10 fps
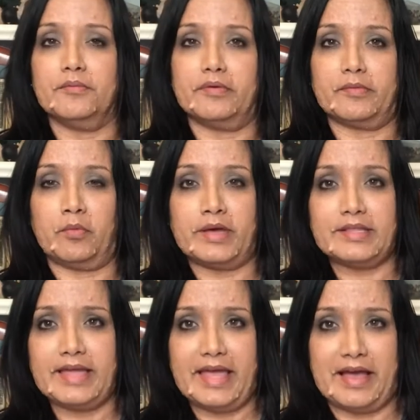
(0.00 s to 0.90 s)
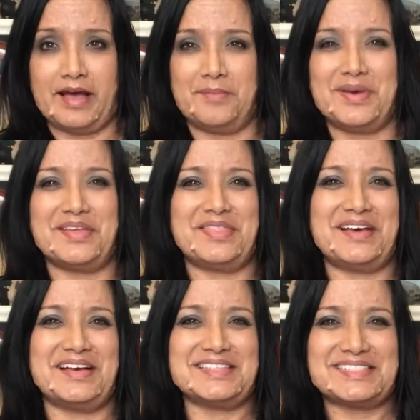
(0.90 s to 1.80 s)
Wilhelm
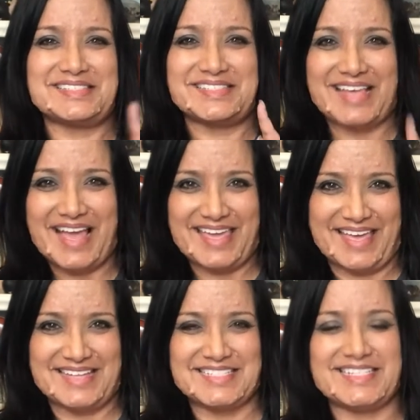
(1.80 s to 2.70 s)
II